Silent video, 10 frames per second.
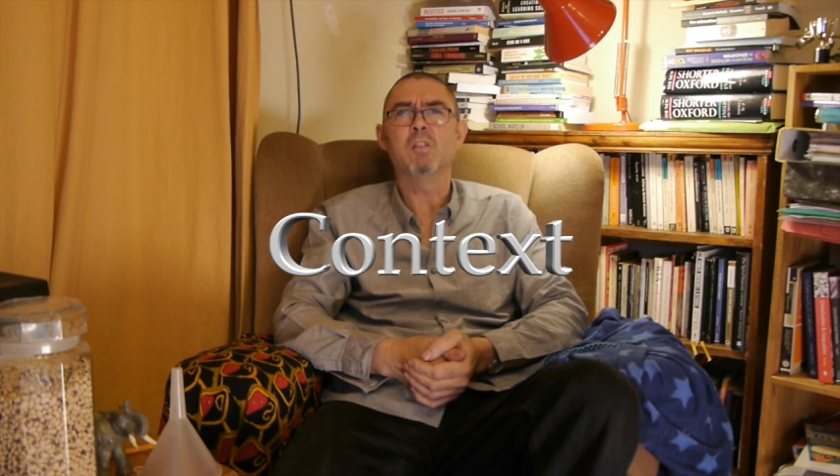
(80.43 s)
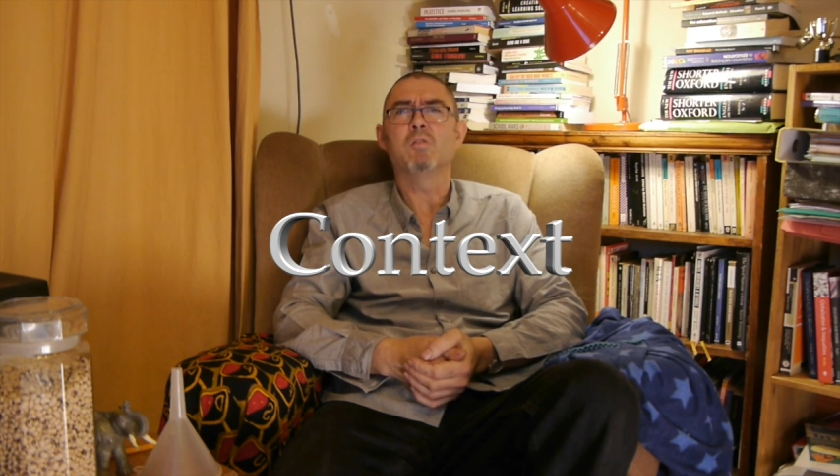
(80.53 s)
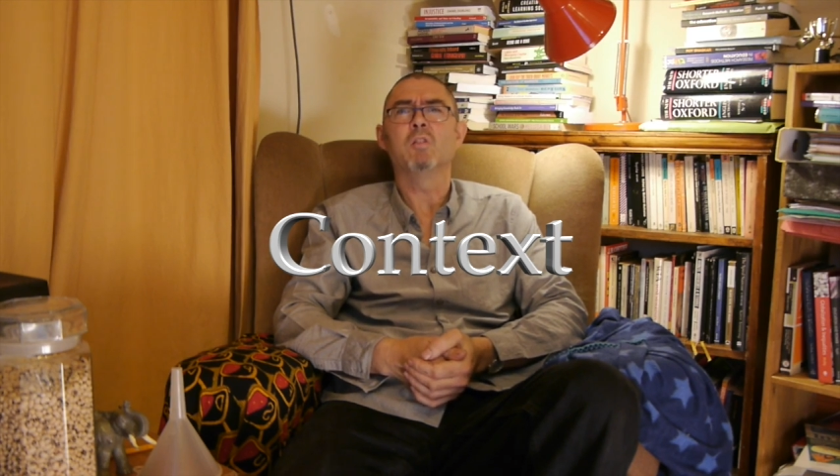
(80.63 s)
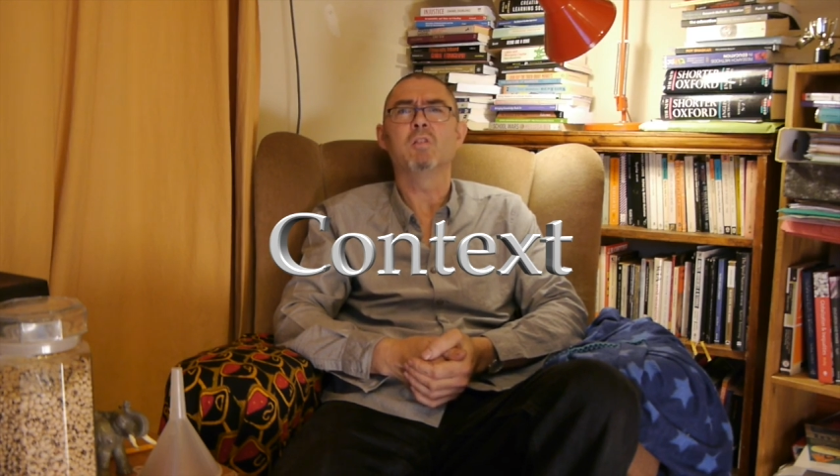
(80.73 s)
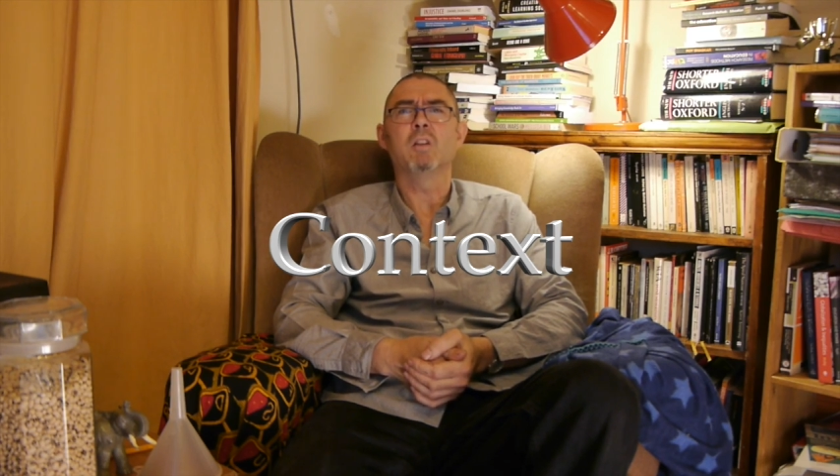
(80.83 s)

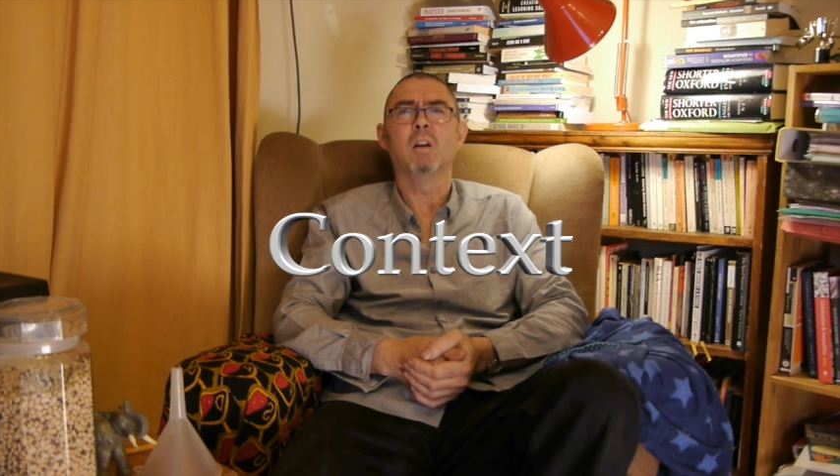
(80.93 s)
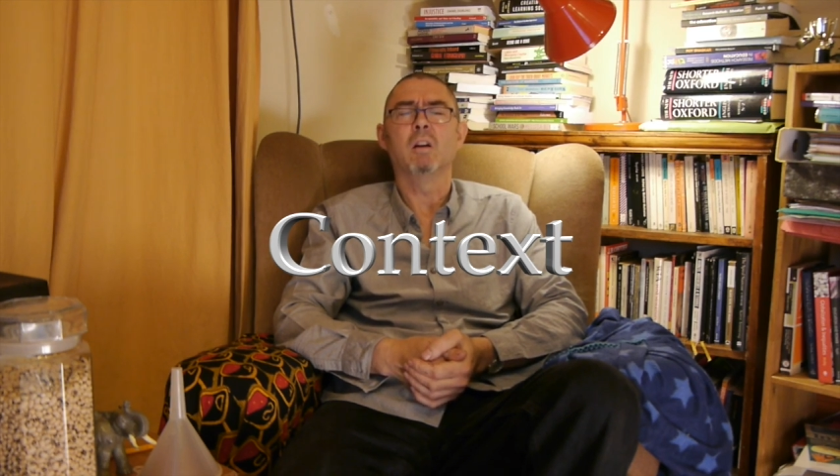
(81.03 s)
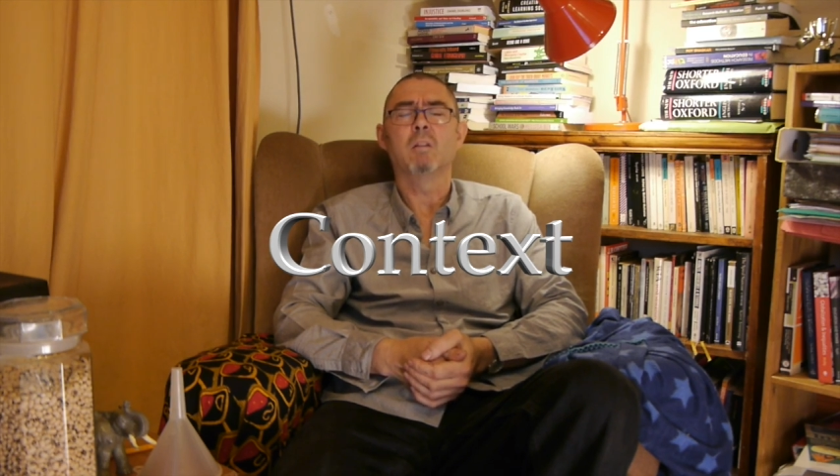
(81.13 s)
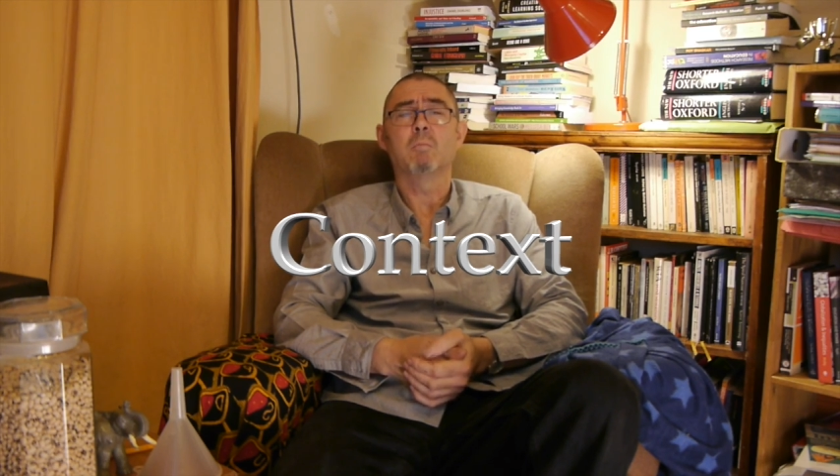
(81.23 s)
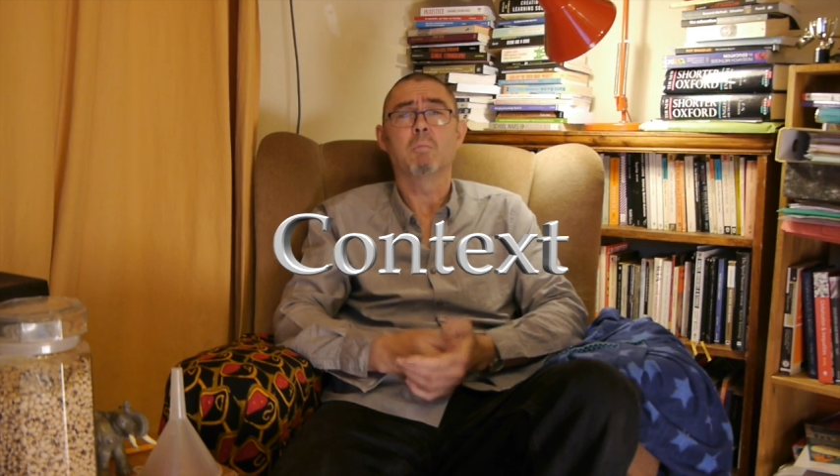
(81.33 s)
funding.
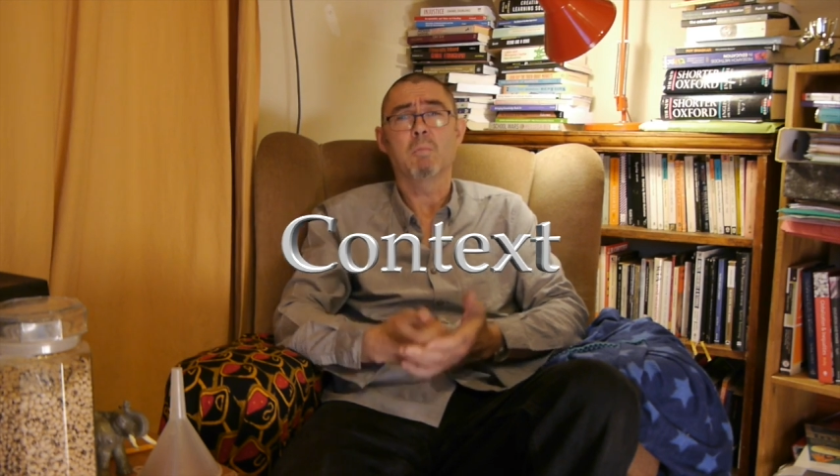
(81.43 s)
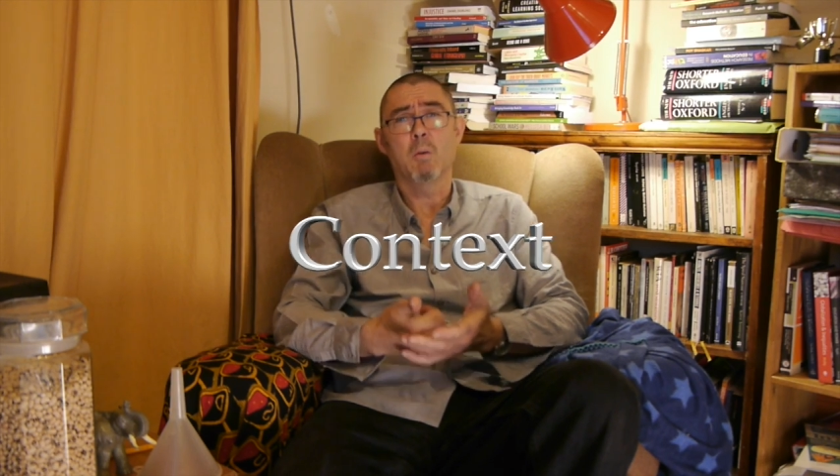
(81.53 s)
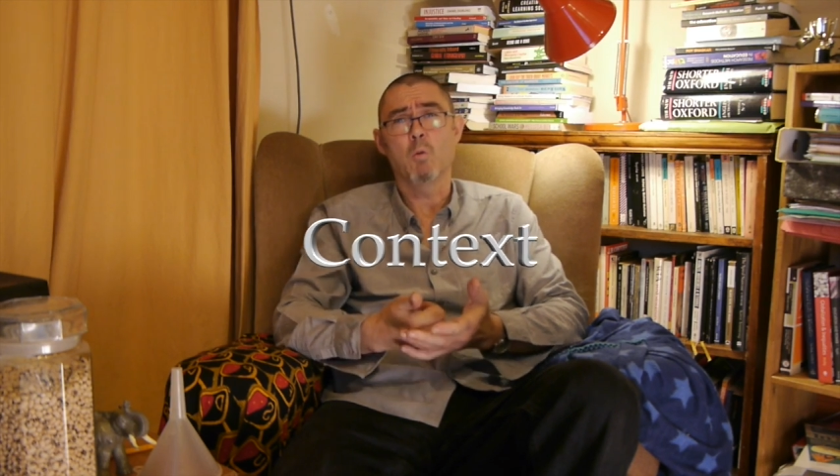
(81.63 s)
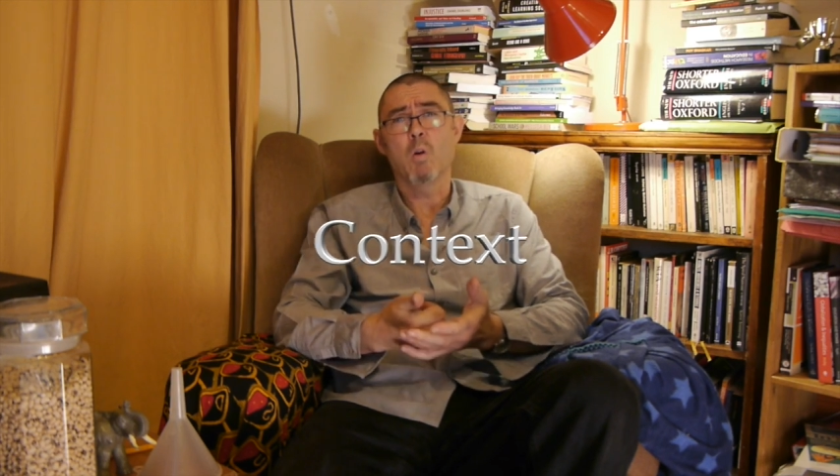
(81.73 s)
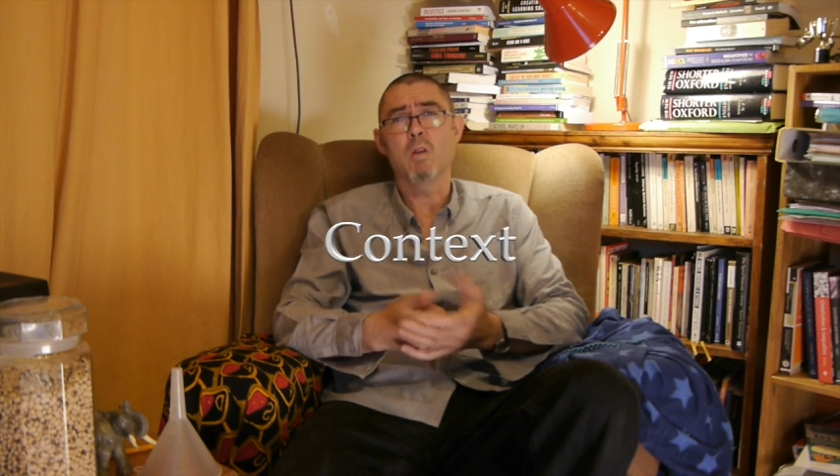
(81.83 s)

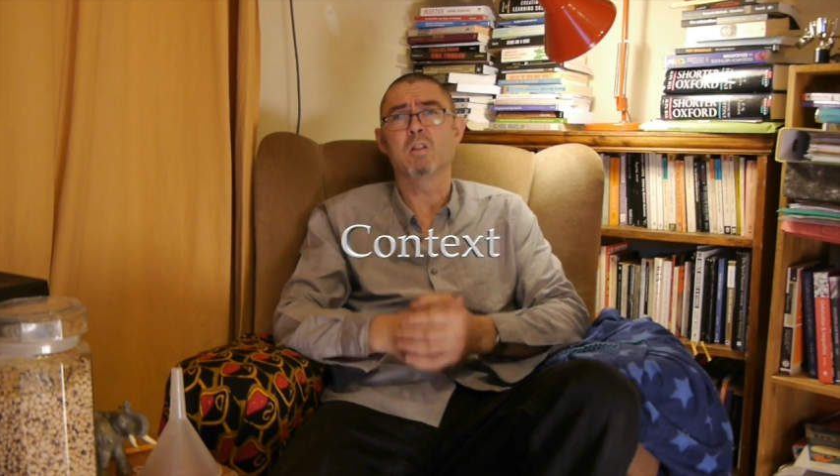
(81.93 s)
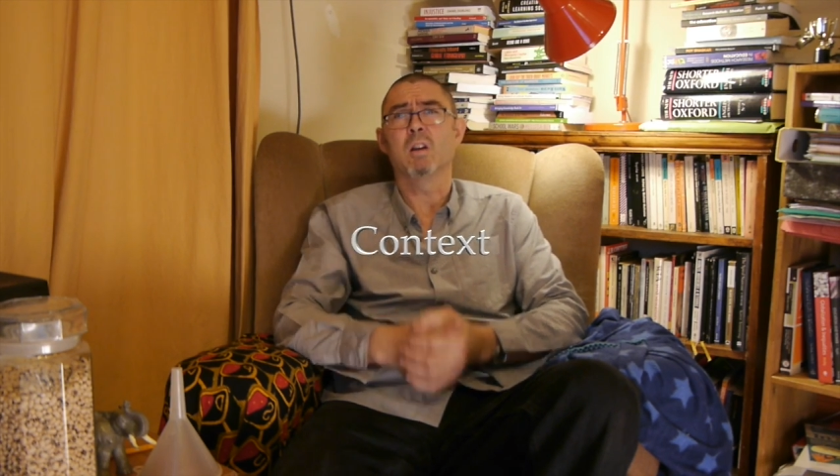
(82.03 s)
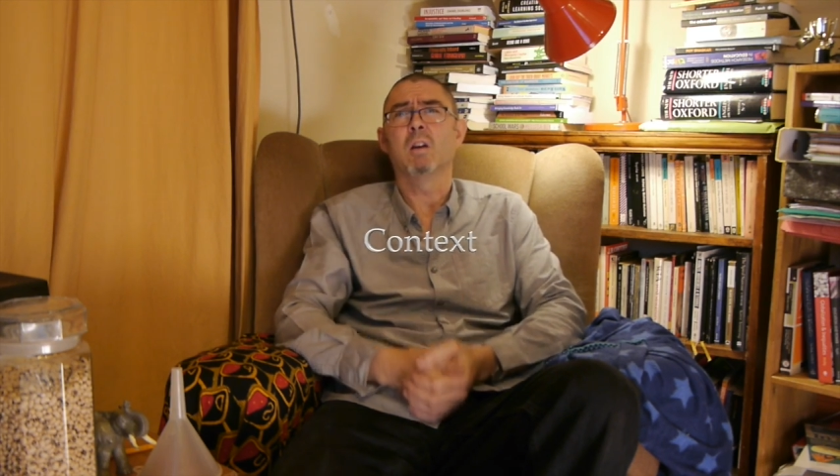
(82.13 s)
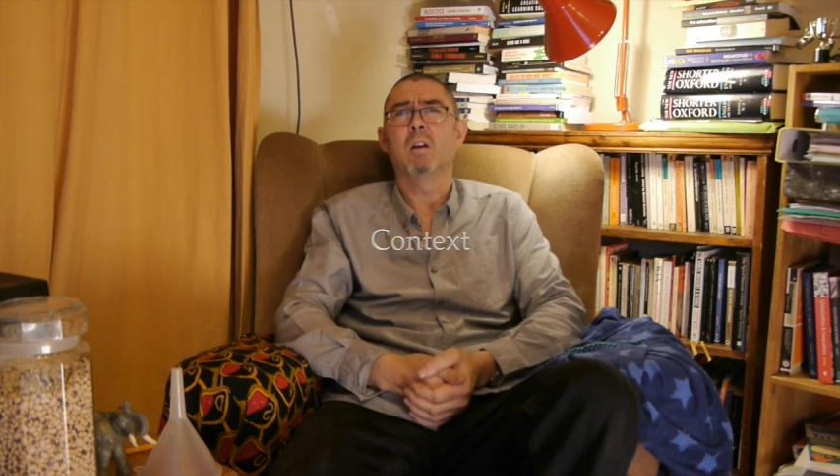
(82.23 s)
I'm quoting,